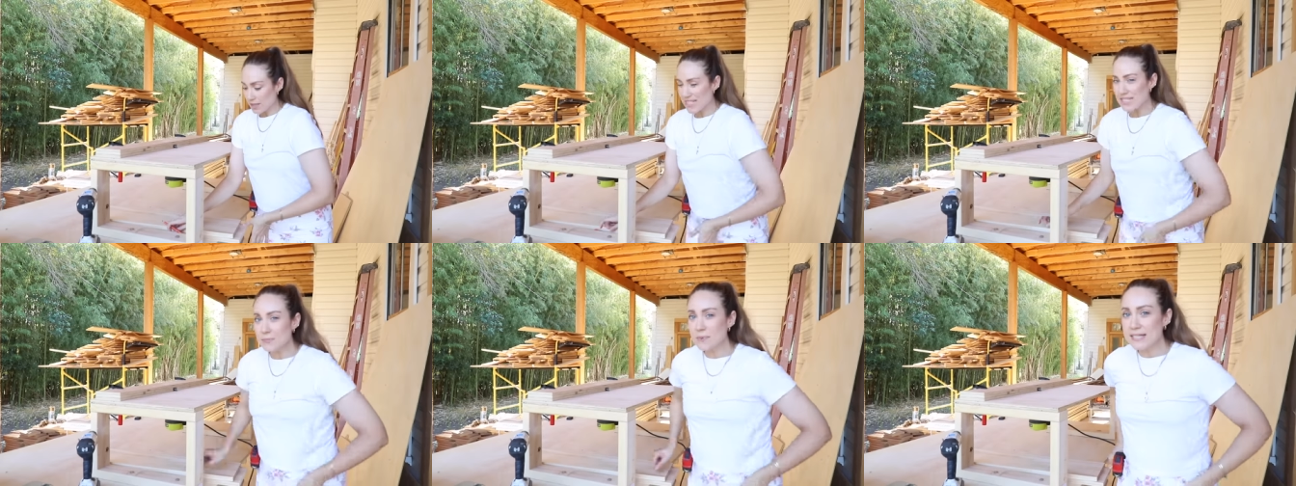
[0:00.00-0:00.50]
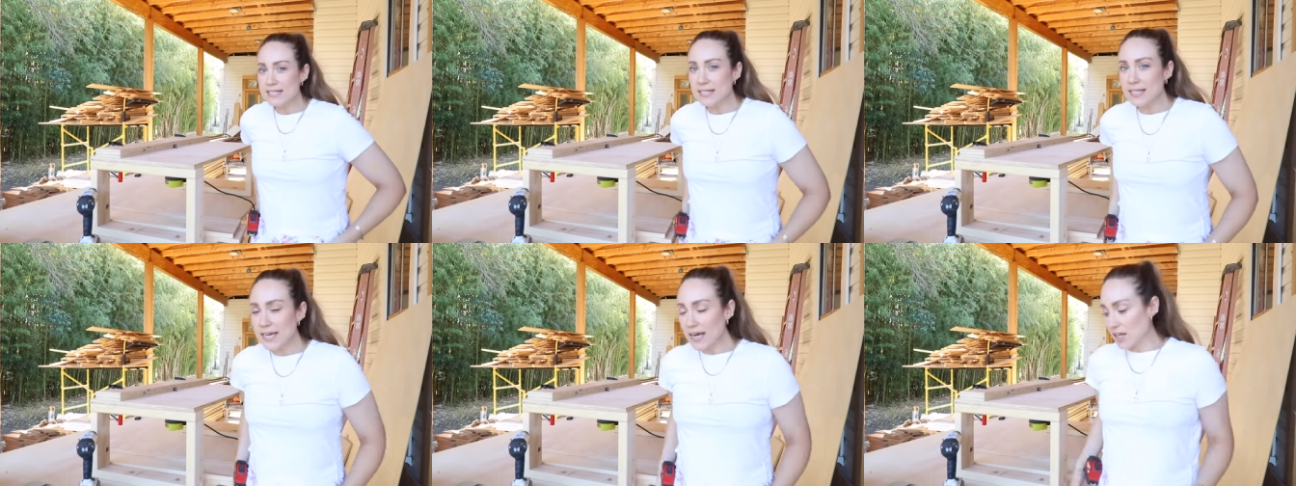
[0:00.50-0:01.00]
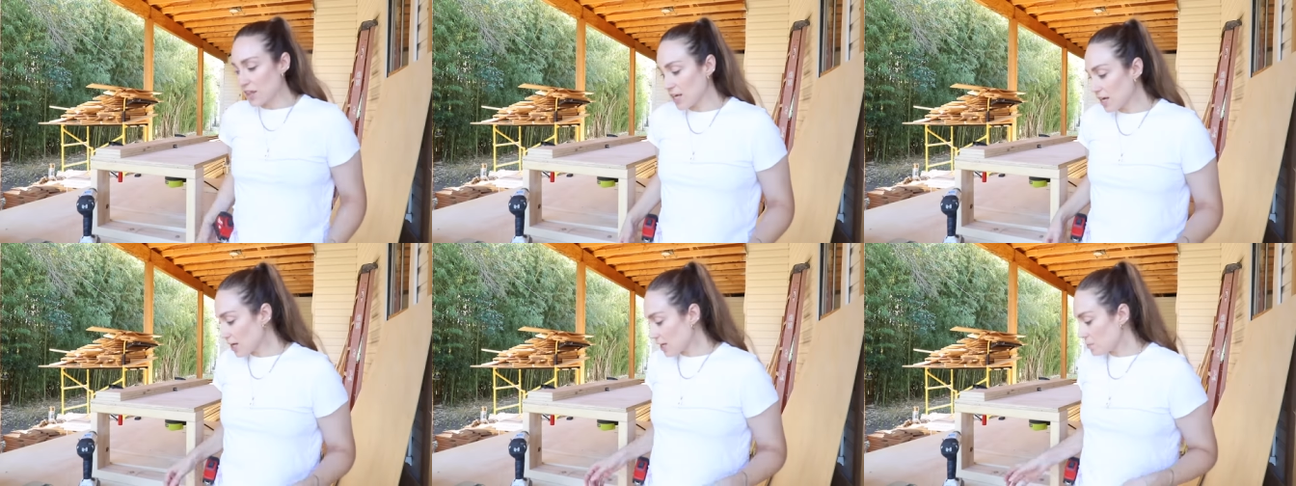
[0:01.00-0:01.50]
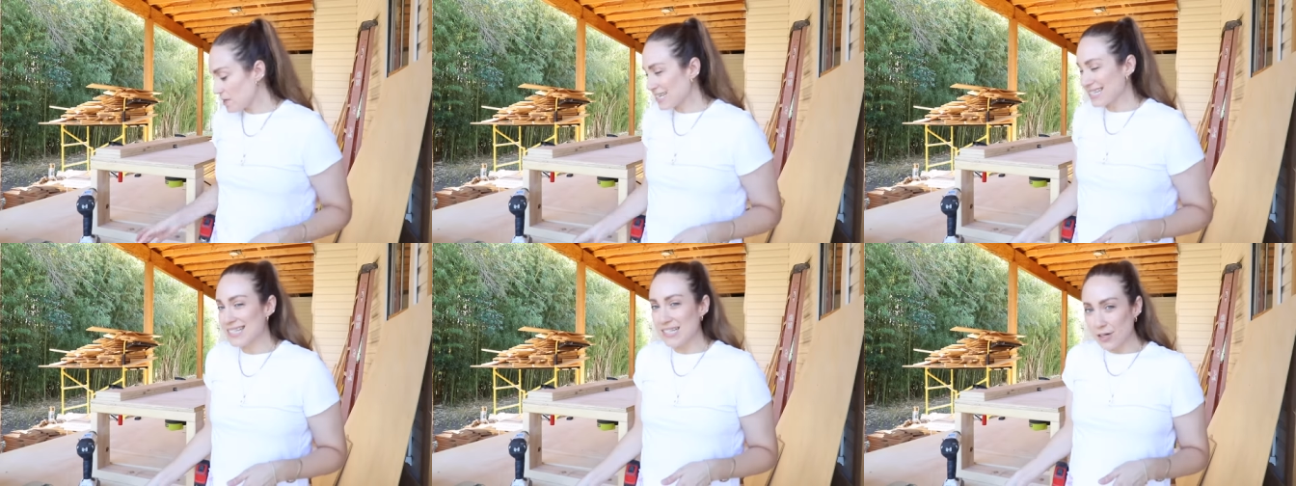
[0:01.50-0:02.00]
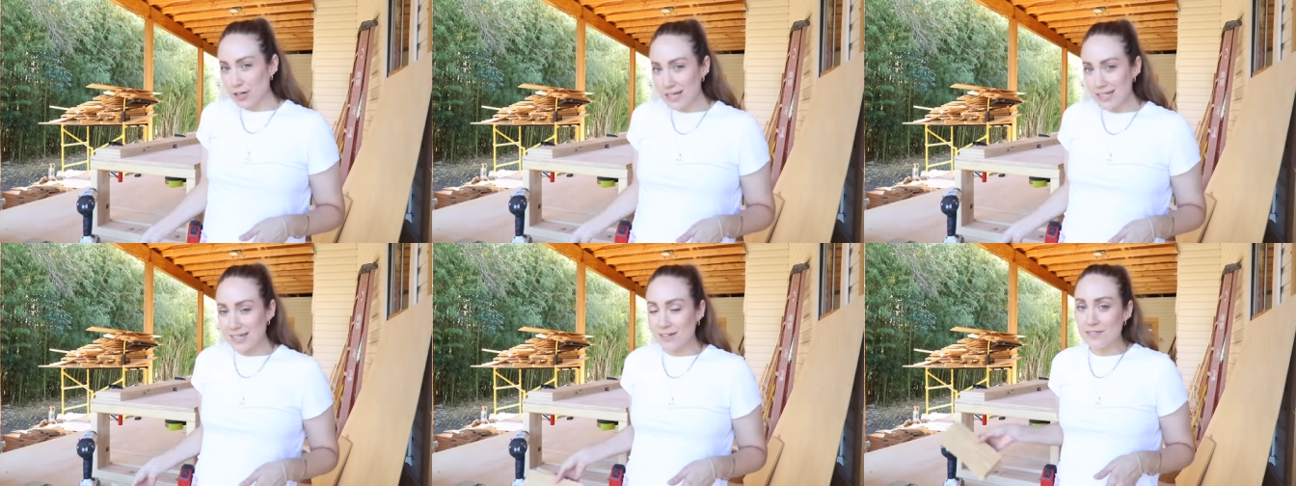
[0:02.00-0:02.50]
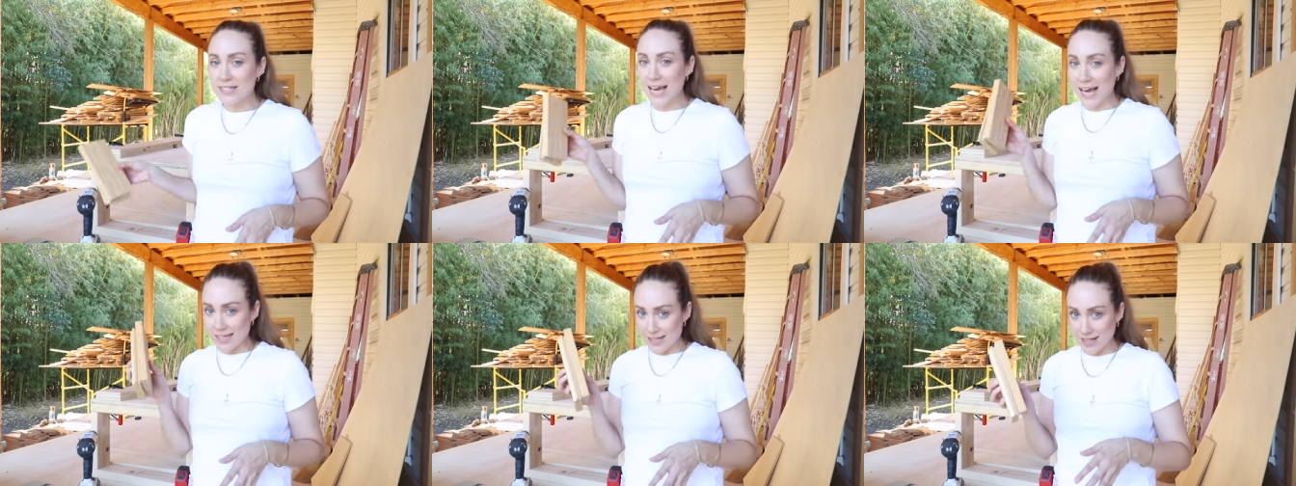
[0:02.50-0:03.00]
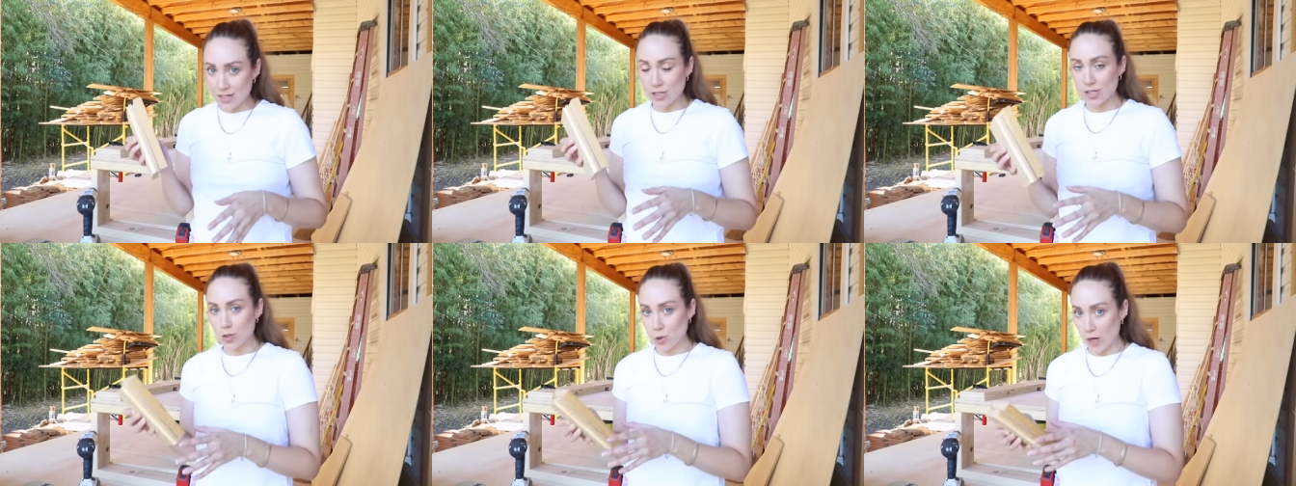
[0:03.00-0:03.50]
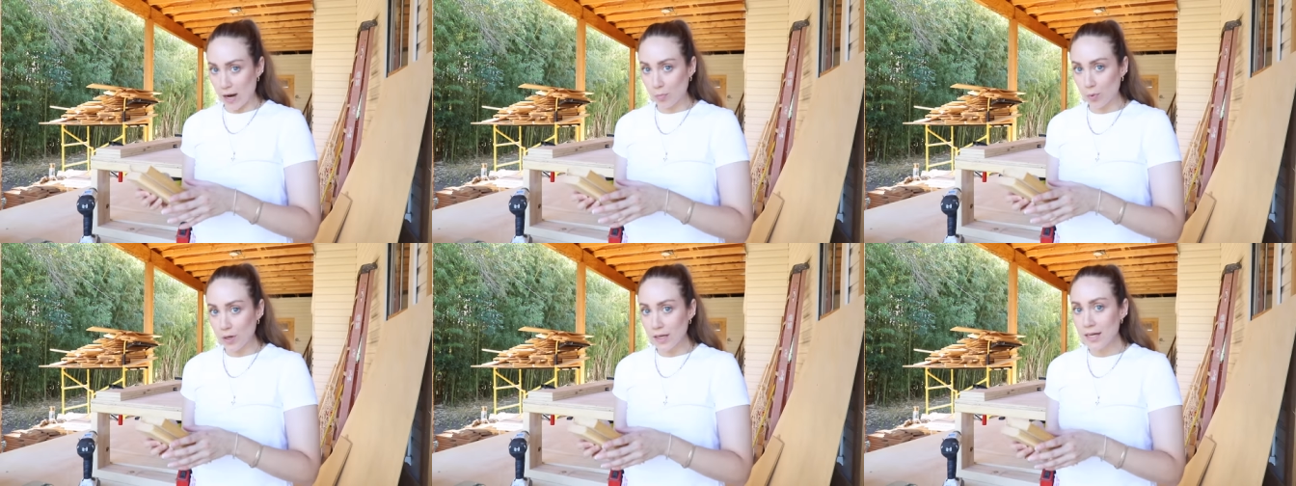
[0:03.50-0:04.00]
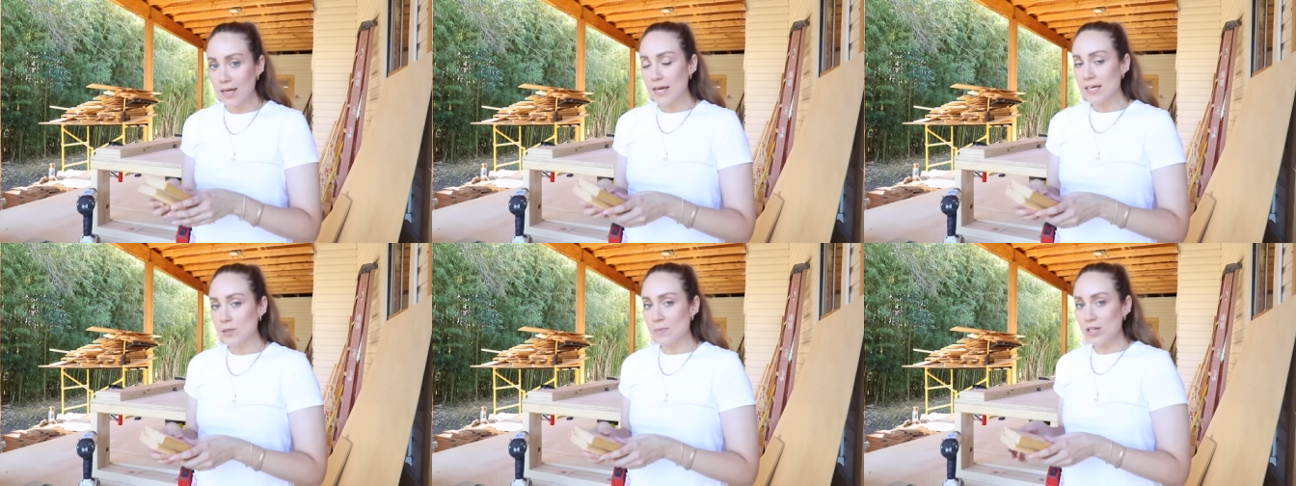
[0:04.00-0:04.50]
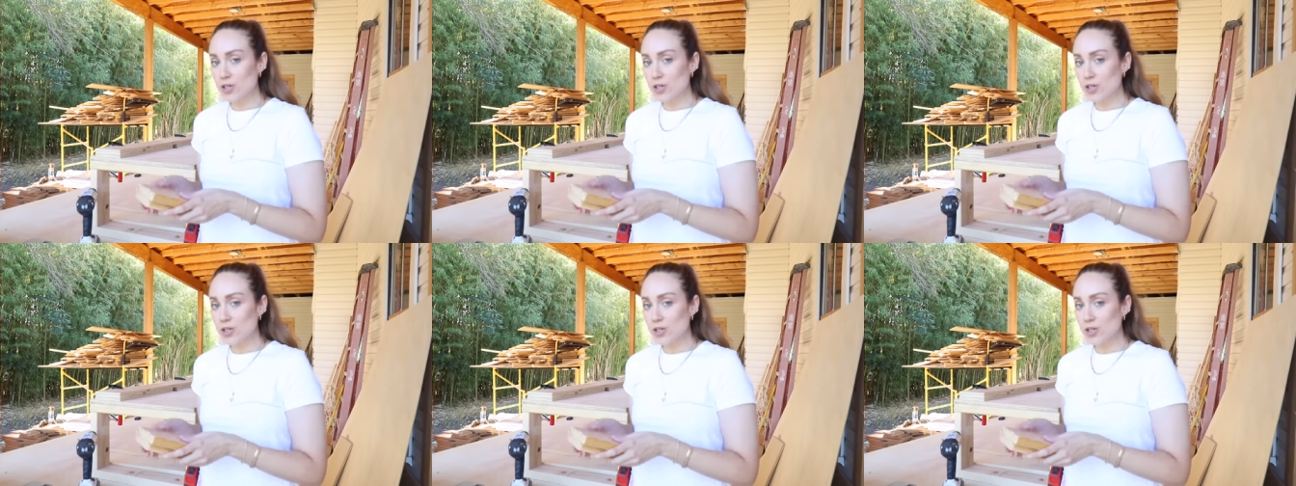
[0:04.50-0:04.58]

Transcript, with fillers: This is basically, I think, gonna be a series of testing on scrap wood to make